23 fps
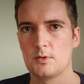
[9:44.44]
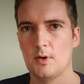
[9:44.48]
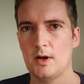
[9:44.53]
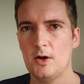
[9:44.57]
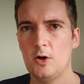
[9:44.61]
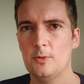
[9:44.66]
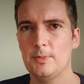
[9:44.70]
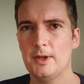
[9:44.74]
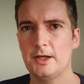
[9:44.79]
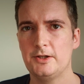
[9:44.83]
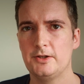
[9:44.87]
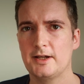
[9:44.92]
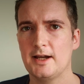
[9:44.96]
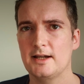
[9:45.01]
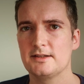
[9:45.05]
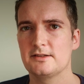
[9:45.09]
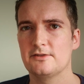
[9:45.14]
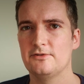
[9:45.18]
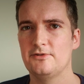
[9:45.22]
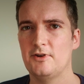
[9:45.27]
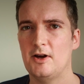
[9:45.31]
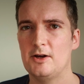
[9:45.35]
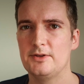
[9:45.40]
So I hope that you
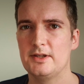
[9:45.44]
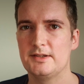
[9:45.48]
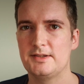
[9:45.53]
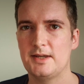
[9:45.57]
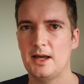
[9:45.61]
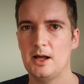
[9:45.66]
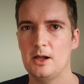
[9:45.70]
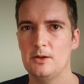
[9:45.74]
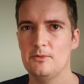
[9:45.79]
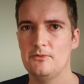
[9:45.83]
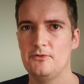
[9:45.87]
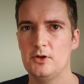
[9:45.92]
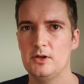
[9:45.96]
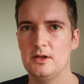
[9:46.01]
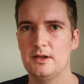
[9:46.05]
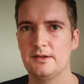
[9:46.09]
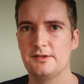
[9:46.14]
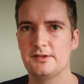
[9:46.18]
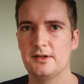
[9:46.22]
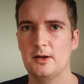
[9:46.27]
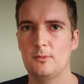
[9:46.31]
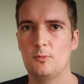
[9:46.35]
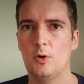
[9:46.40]
guys have found this
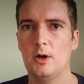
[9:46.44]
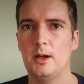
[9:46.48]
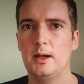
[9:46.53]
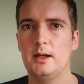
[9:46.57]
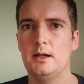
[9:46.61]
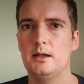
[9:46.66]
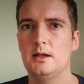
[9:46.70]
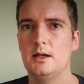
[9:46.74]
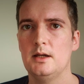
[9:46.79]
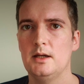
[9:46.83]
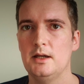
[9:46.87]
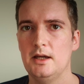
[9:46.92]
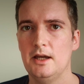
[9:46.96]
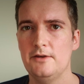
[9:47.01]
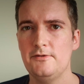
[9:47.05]
helpful in some way.